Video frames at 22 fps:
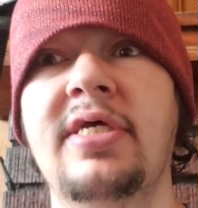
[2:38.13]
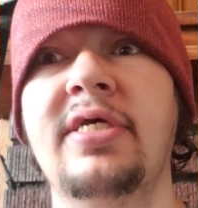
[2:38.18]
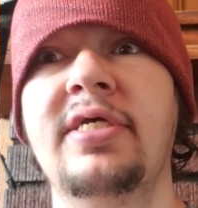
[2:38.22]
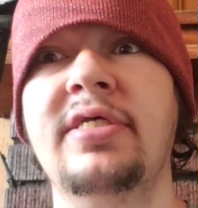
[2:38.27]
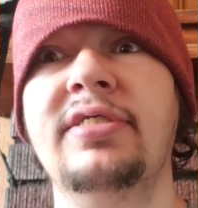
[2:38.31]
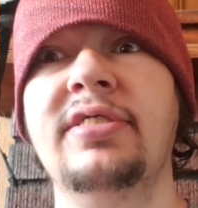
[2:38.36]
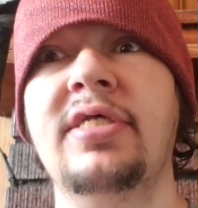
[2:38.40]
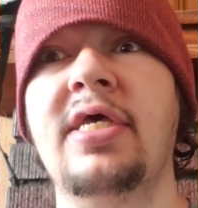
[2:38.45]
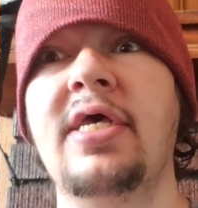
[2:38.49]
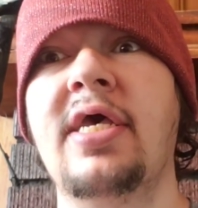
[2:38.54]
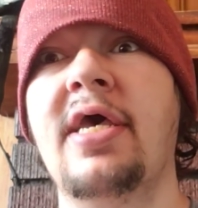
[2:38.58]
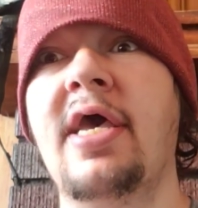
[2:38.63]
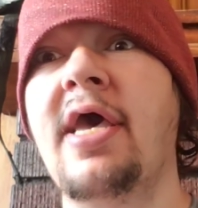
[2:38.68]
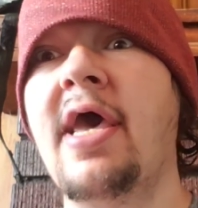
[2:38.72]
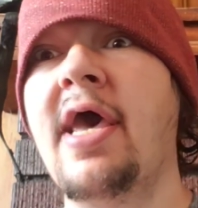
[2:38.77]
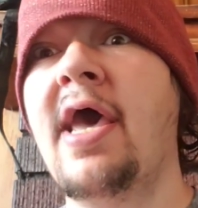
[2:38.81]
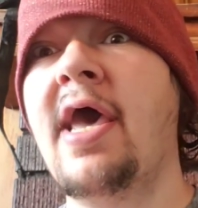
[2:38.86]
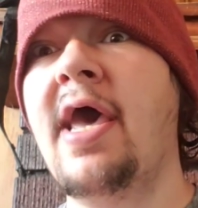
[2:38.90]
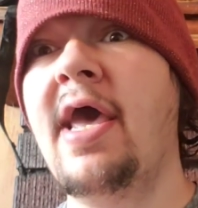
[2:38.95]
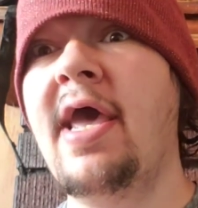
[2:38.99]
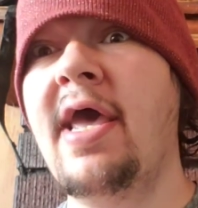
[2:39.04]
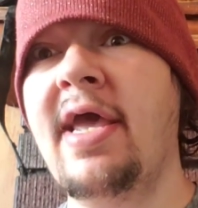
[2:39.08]

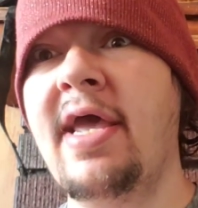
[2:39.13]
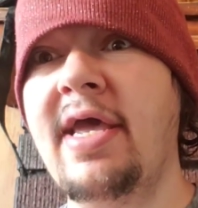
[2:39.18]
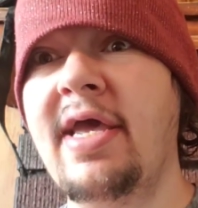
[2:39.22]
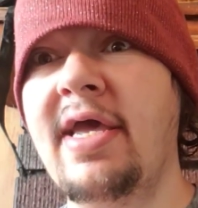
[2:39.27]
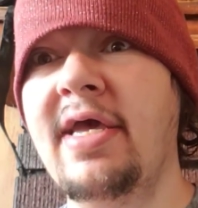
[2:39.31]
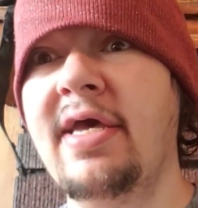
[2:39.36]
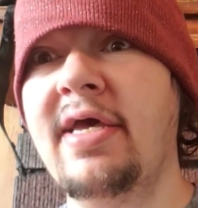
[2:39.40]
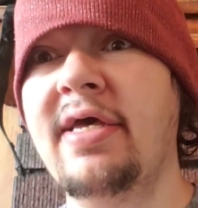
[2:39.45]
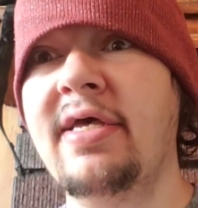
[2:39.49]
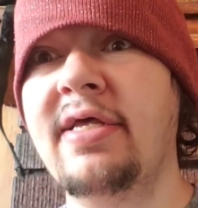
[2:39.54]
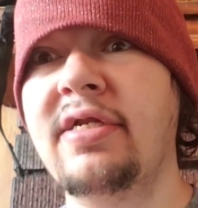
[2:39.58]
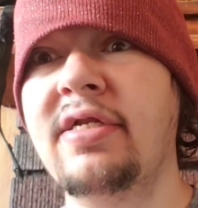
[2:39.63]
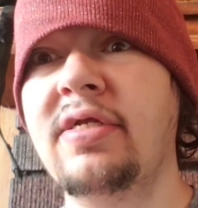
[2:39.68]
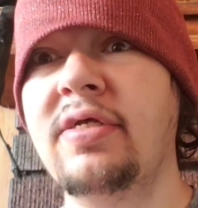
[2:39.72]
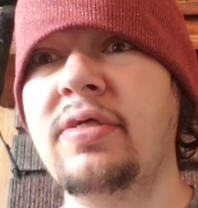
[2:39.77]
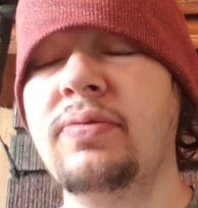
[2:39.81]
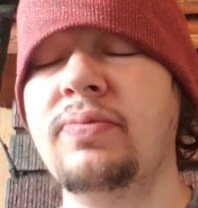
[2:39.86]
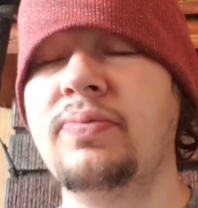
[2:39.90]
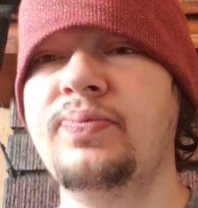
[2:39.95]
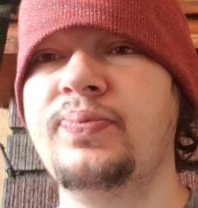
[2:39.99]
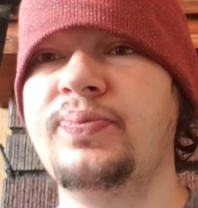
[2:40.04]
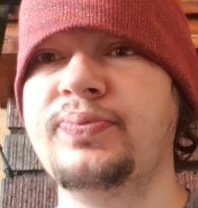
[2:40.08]

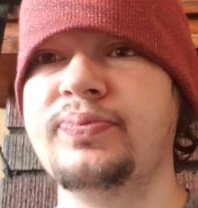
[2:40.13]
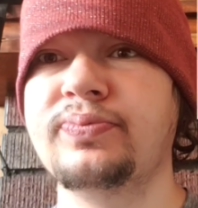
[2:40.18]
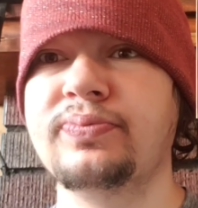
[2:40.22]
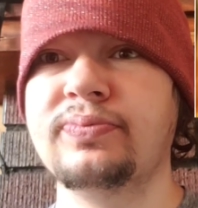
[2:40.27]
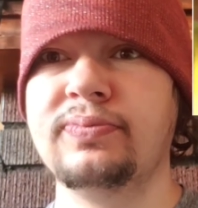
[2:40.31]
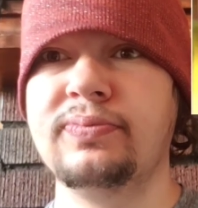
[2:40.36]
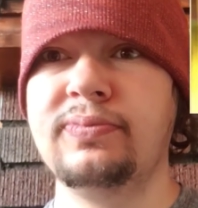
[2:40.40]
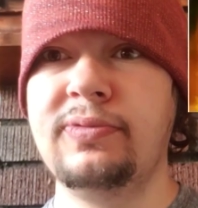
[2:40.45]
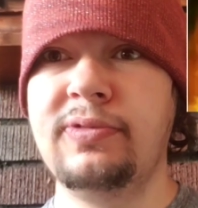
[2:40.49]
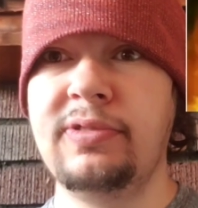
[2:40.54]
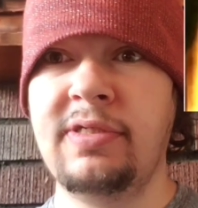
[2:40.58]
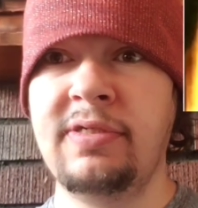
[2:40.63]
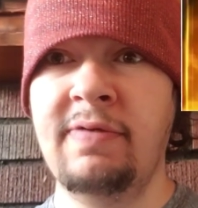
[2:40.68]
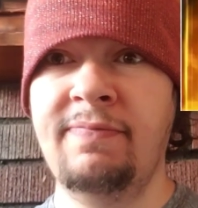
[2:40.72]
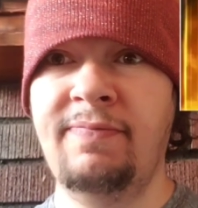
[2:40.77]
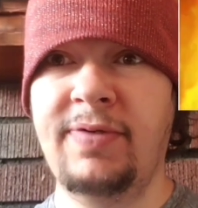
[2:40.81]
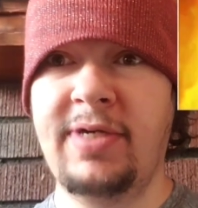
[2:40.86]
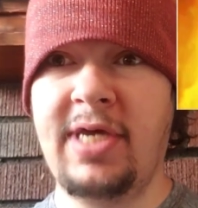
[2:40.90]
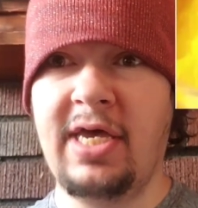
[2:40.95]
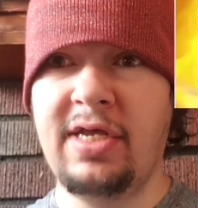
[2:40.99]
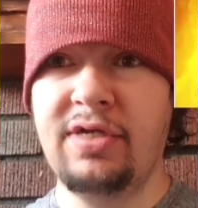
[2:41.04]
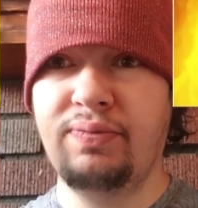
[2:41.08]

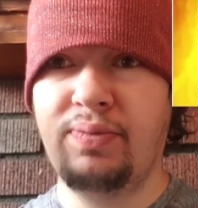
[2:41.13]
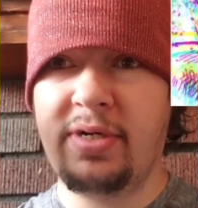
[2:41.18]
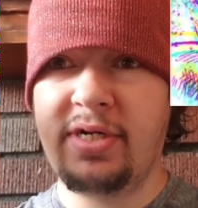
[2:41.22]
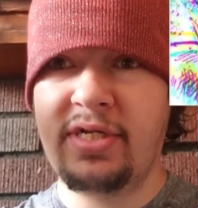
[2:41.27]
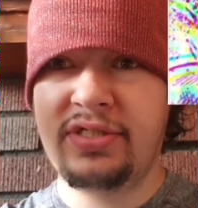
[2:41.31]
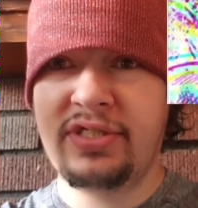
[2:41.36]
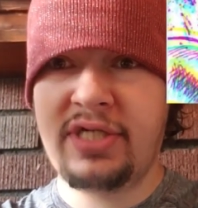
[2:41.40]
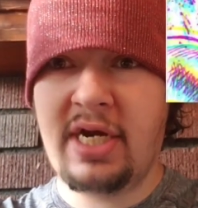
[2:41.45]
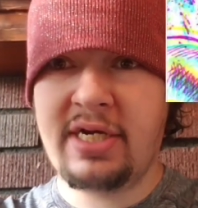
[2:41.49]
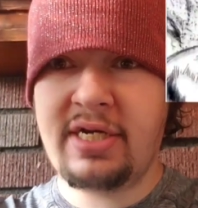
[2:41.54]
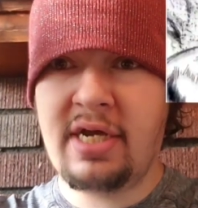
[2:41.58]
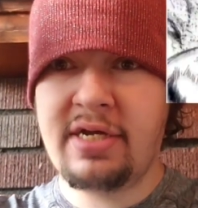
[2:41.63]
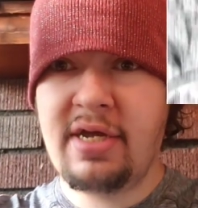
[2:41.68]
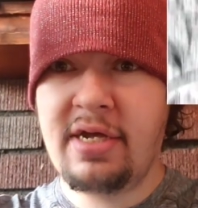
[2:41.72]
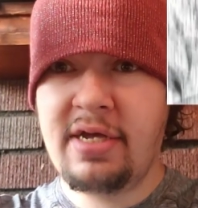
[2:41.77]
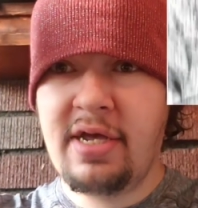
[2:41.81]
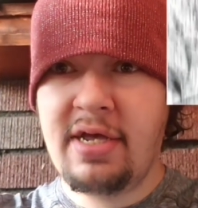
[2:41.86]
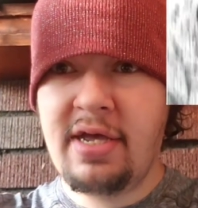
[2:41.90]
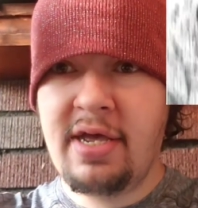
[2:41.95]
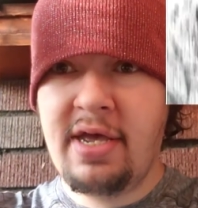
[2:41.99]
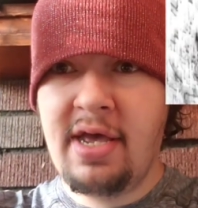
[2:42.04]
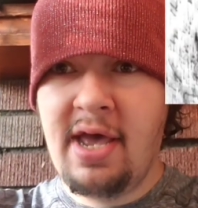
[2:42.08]
And you guys wanna check
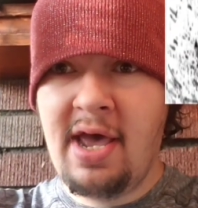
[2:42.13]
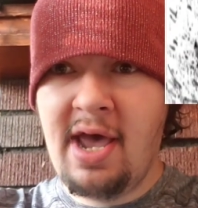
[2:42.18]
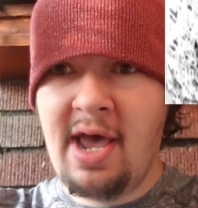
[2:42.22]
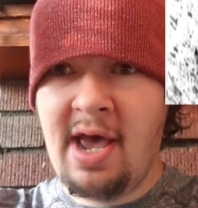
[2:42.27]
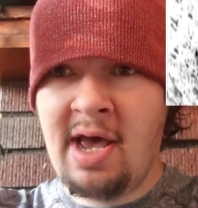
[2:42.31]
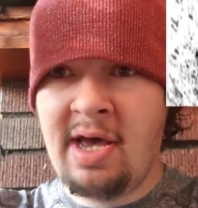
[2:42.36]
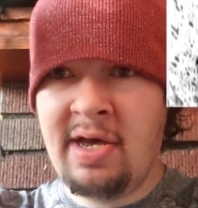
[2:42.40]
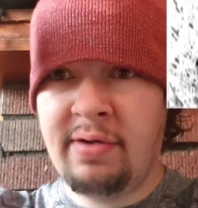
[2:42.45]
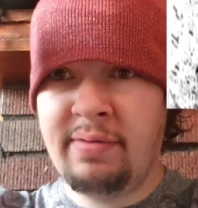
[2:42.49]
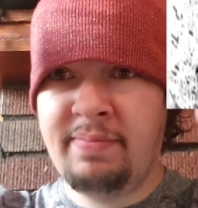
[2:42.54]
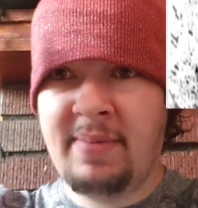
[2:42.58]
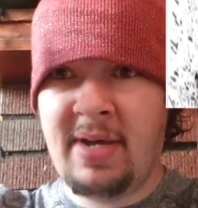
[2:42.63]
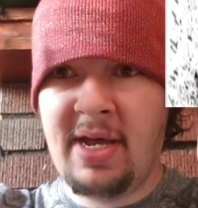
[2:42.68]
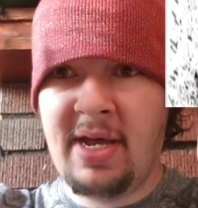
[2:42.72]
out